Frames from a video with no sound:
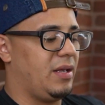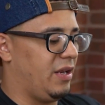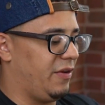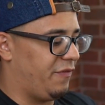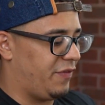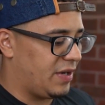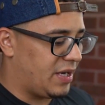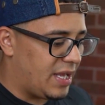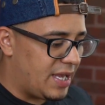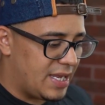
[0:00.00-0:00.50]

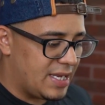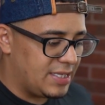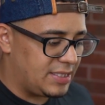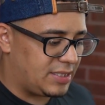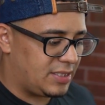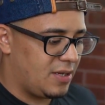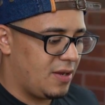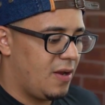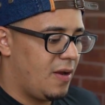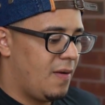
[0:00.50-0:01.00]
If it is,
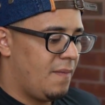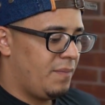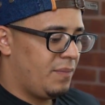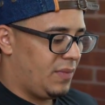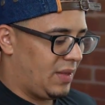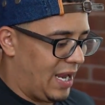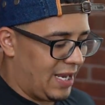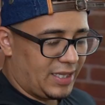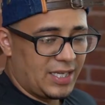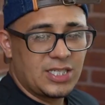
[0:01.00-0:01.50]

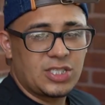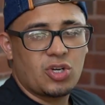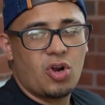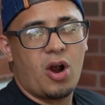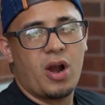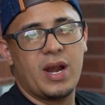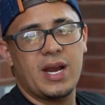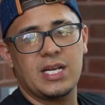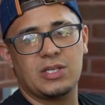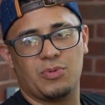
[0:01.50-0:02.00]
like this
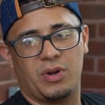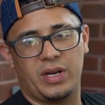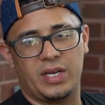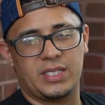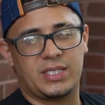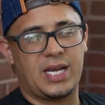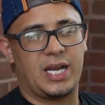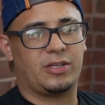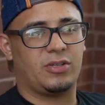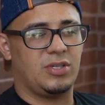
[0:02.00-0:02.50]
car is with
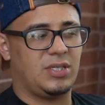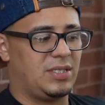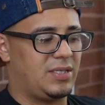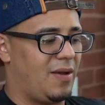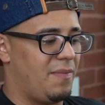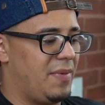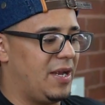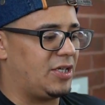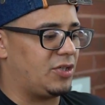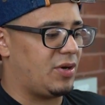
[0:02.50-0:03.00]
injectors and
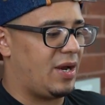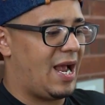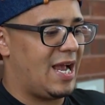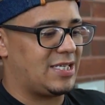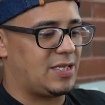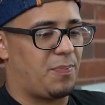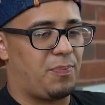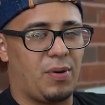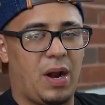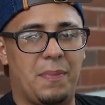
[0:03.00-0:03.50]
stuff, make sure it
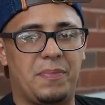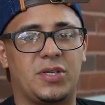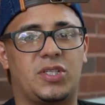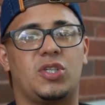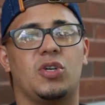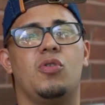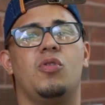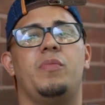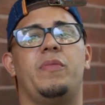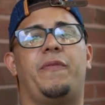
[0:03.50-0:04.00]
has a proper
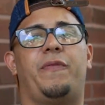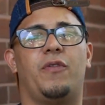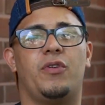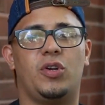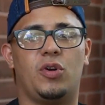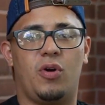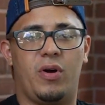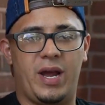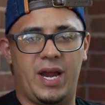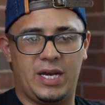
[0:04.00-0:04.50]
tune before
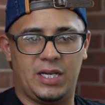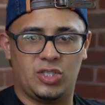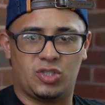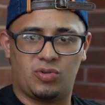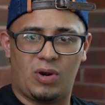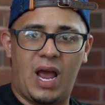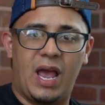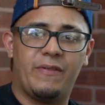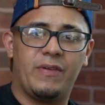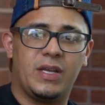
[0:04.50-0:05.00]
you go ahead and
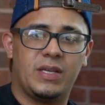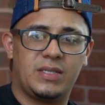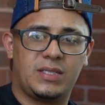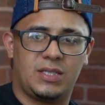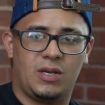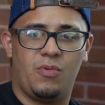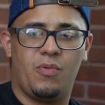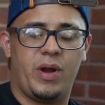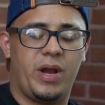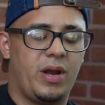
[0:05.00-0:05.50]
drive it
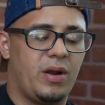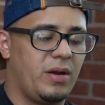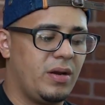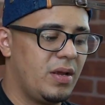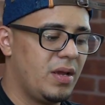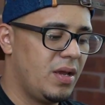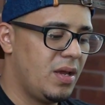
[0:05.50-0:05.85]
somewhere.